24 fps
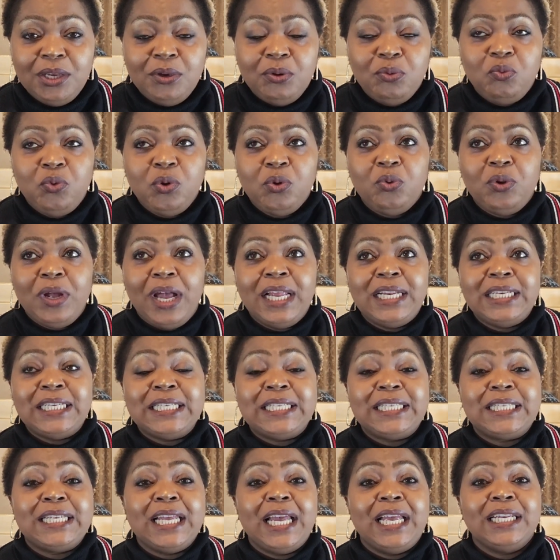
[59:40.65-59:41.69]
we will
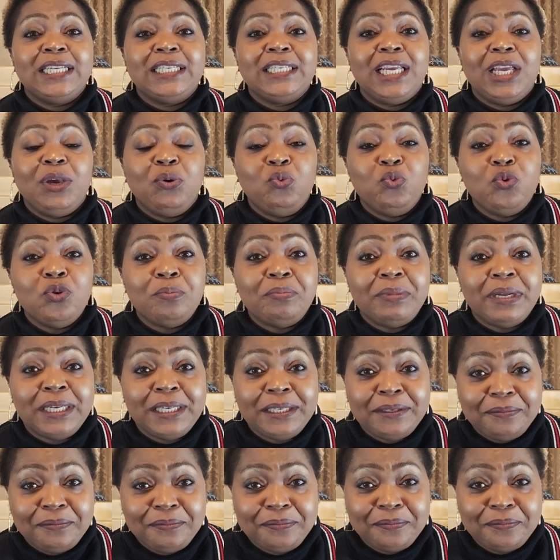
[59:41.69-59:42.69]
understand a woman,